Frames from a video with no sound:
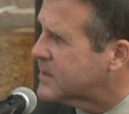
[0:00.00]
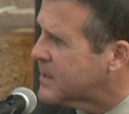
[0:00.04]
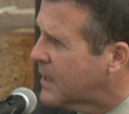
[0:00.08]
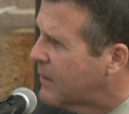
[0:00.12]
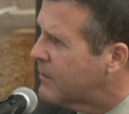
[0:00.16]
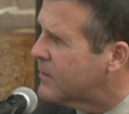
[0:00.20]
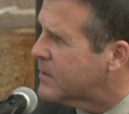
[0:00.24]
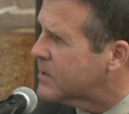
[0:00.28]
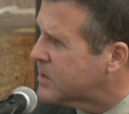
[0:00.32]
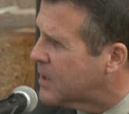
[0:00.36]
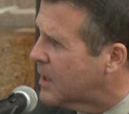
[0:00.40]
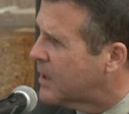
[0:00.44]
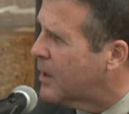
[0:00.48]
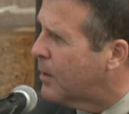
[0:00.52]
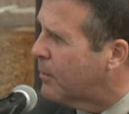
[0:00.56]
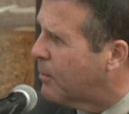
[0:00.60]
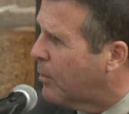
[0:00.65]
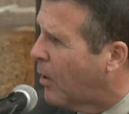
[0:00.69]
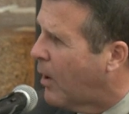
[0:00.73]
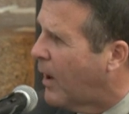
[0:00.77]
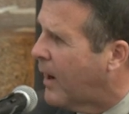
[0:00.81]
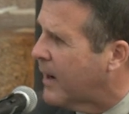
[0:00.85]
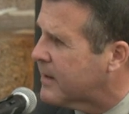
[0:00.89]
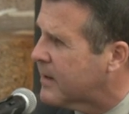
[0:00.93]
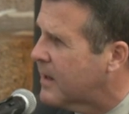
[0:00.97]
us here in the city of
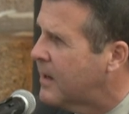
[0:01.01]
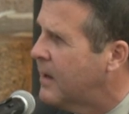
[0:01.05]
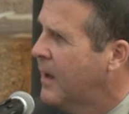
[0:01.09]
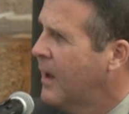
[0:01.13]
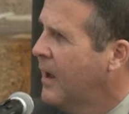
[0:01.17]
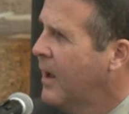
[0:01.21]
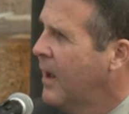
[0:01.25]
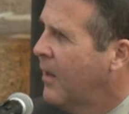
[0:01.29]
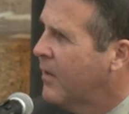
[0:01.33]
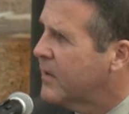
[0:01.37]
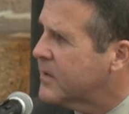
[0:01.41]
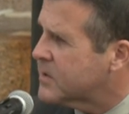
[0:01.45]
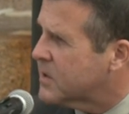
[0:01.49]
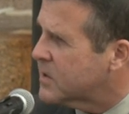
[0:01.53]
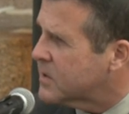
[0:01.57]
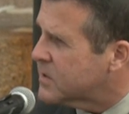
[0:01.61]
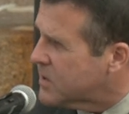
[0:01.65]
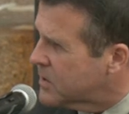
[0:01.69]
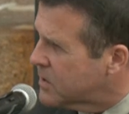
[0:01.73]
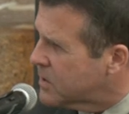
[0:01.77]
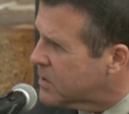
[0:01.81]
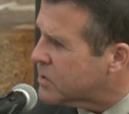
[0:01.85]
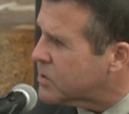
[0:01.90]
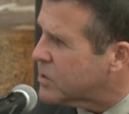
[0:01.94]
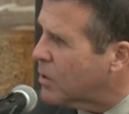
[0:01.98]
Brockton. This is
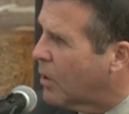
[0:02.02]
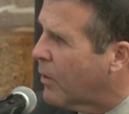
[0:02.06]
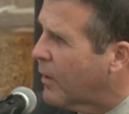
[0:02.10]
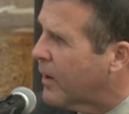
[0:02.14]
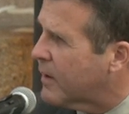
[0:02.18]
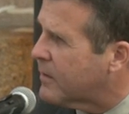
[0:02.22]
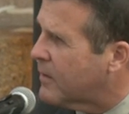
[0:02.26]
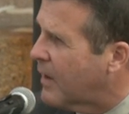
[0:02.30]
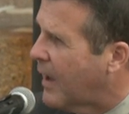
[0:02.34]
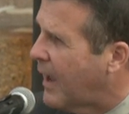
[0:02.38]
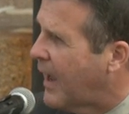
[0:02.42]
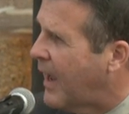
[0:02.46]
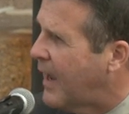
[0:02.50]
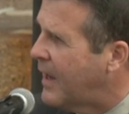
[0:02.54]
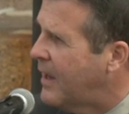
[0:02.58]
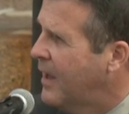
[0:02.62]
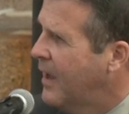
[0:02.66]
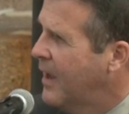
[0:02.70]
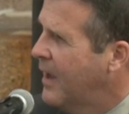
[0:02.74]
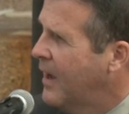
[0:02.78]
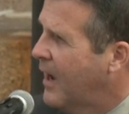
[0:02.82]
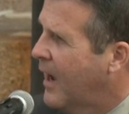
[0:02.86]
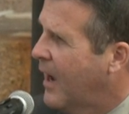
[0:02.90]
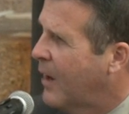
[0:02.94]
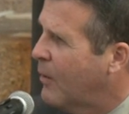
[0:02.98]
an historic day,
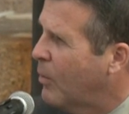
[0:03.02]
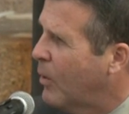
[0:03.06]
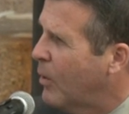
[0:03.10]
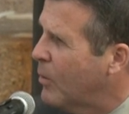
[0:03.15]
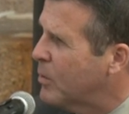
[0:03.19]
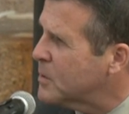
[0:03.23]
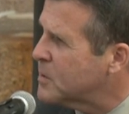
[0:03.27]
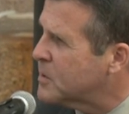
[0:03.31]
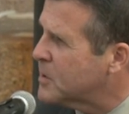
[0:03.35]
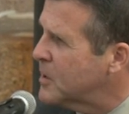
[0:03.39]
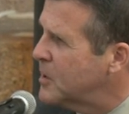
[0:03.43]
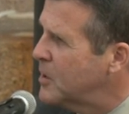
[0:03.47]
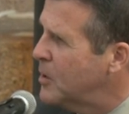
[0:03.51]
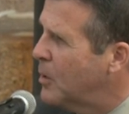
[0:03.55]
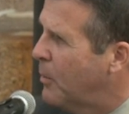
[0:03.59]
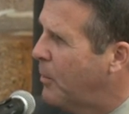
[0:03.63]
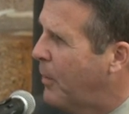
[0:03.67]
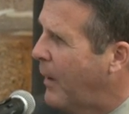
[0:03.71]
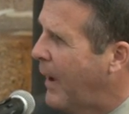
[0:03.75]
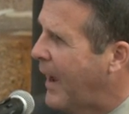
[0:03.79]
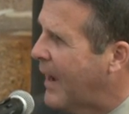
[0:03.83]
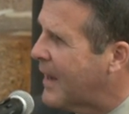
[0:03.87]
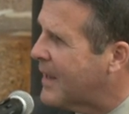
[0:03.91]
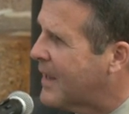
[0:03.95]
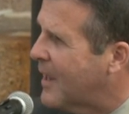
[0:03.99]
and we will see you
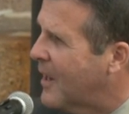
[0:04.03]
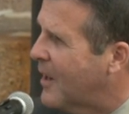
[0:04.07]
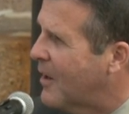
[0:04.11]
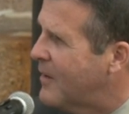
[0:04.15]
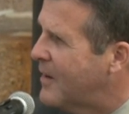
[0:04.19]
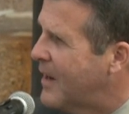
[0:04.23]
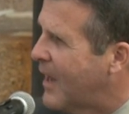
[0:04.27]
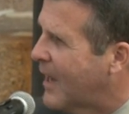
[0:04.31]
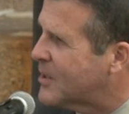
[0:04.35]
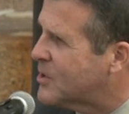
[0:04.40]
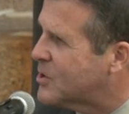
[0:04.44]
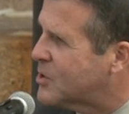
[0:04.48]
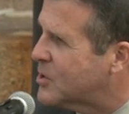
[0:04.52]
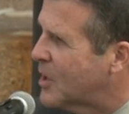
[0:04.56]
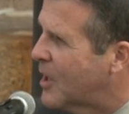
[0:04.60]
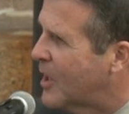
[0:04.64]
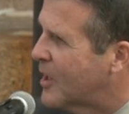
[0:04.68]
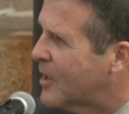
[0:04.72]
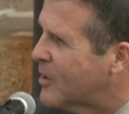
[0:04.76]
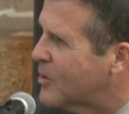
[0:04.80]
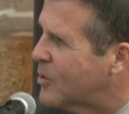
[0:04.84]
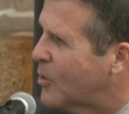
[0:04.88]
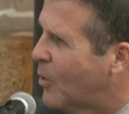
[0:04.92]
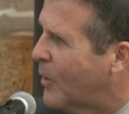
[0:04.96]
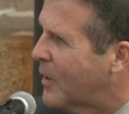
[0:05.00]
back here next
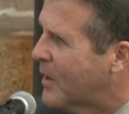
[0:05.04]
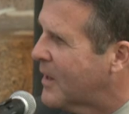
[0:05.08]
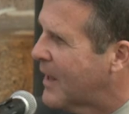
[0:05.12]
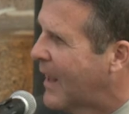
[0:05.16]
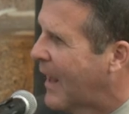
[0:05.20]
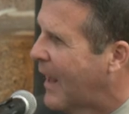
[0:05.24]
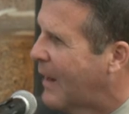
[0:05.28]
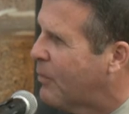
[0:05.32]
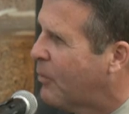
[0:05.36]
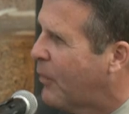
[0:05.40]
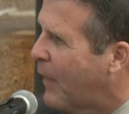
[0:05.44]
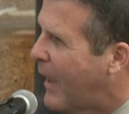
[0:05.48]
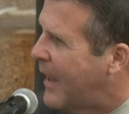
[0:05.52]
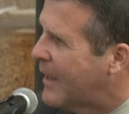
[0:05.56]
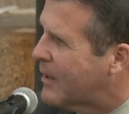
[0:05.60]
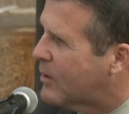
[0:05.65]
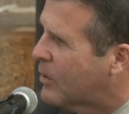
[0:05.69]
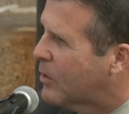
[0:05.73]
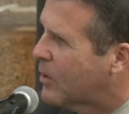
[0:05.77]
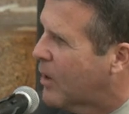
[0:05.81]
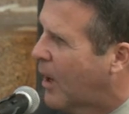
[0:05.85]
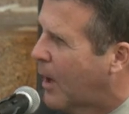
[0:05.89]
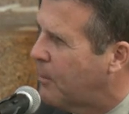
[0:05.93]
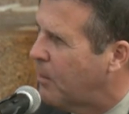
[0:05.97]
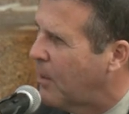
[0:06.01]
year to do it again. Thank
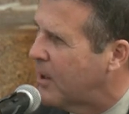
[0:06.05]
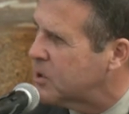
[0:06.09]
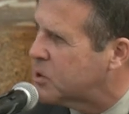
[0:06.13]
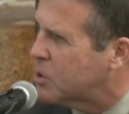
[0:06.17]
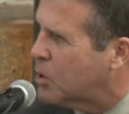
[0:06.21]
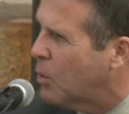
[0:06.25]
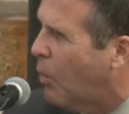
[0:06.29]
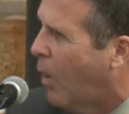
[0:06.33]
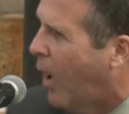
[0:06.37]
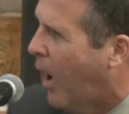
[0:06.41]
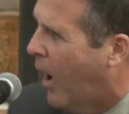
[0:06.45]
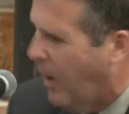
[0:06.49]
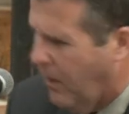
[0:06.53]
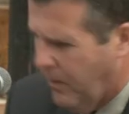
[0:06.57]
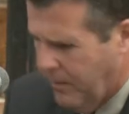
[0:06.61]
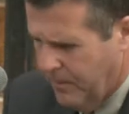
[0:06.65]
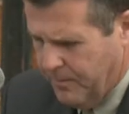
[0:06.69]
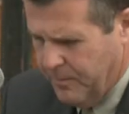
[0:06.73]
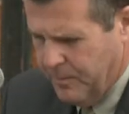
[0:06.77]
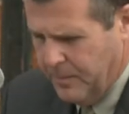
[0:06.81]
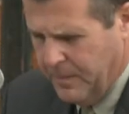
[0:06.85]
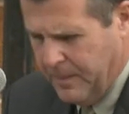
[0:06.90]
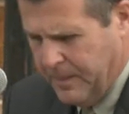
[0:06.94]
you. God bless you all.